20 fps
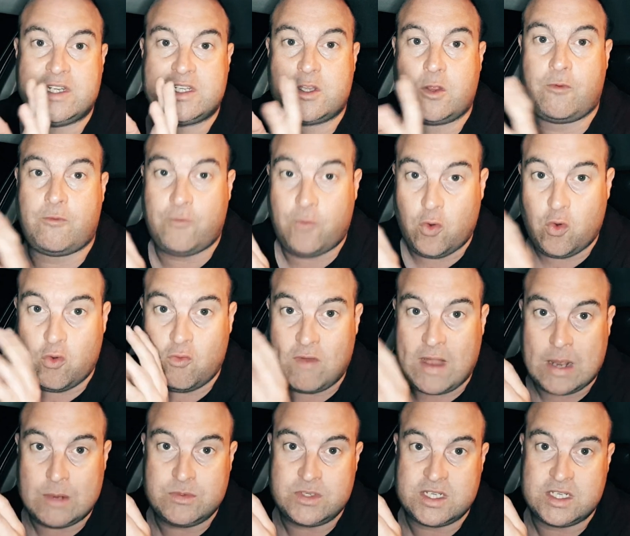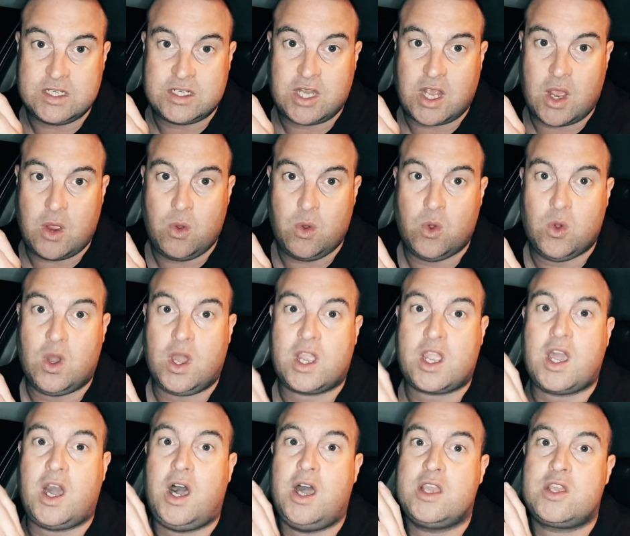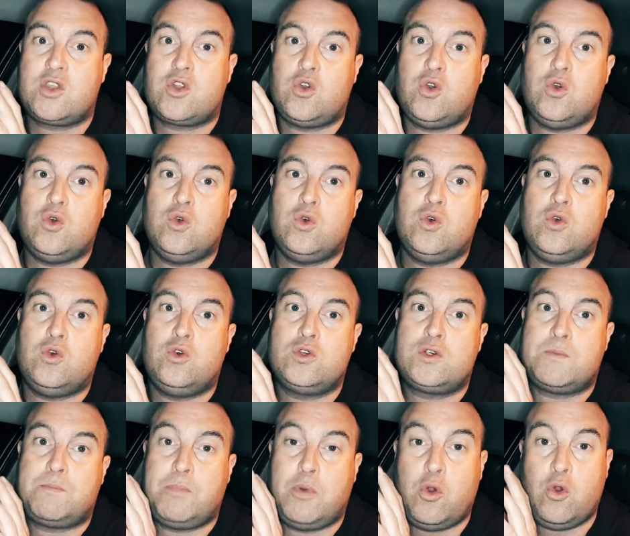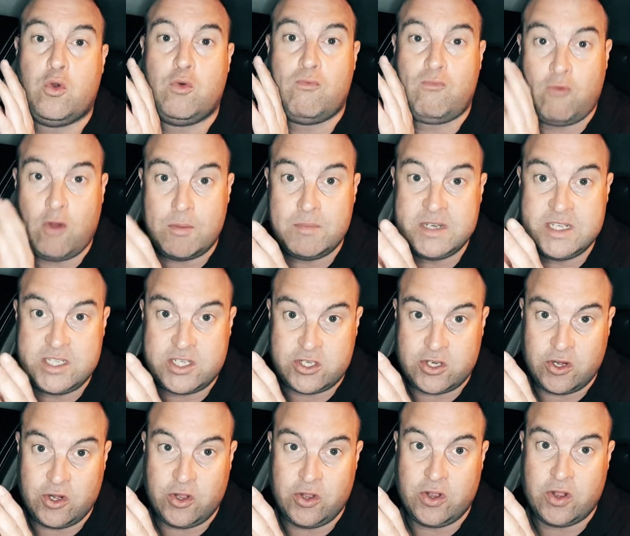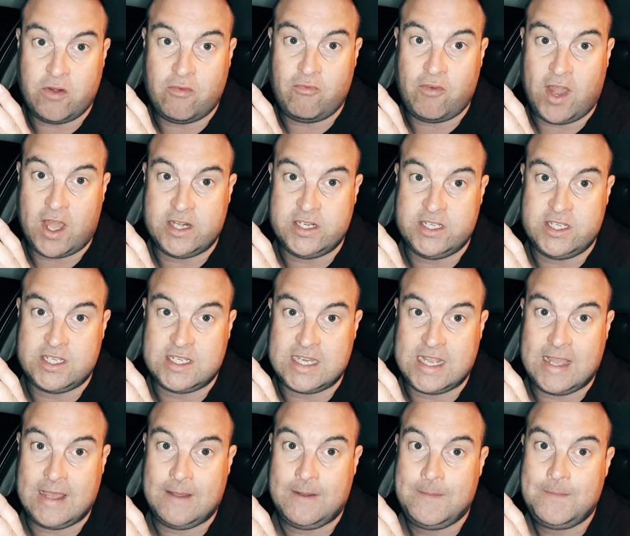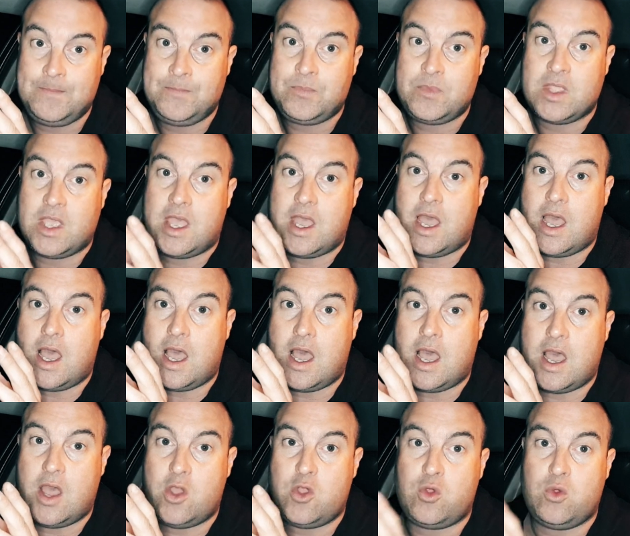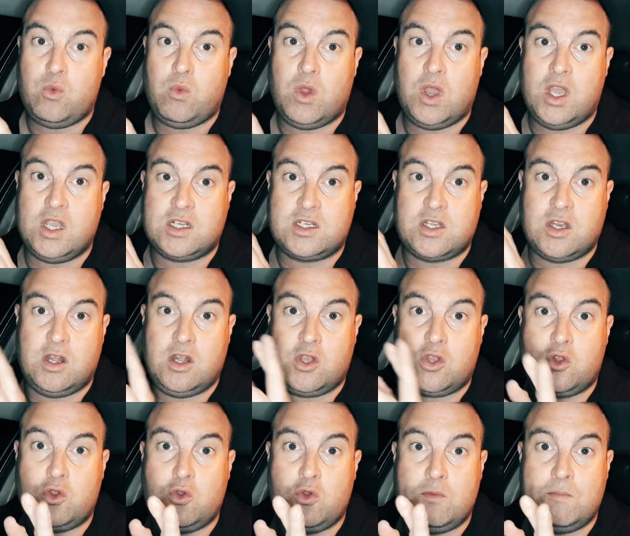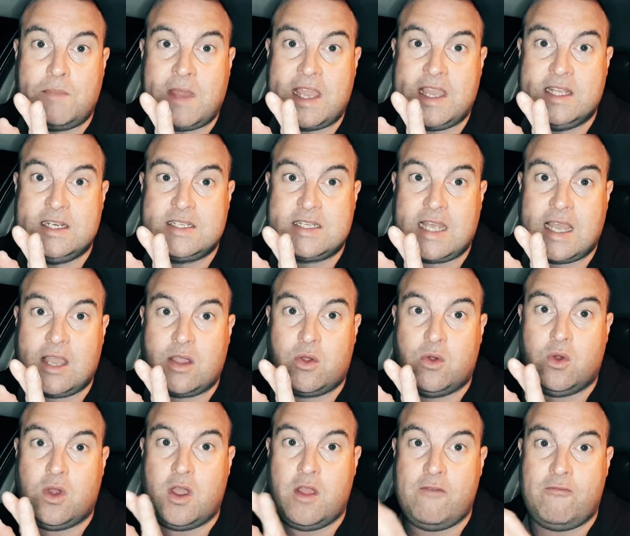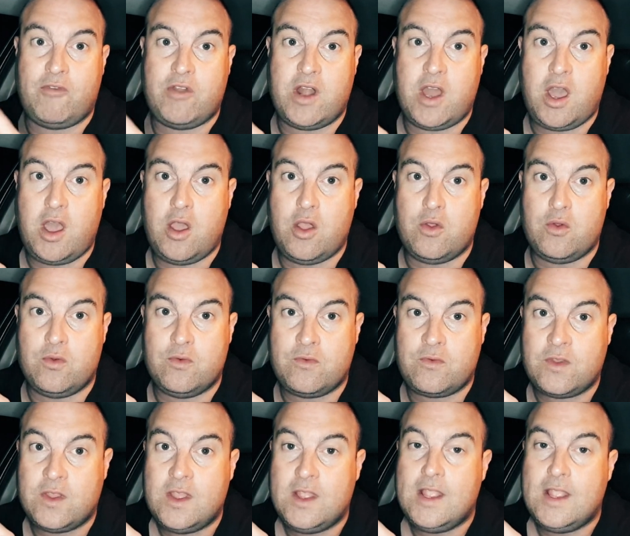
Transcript: So 4 rounds in total. A guy called Paul Robinson runs it, who works at Lagoon Bait and Tackle over in Hove.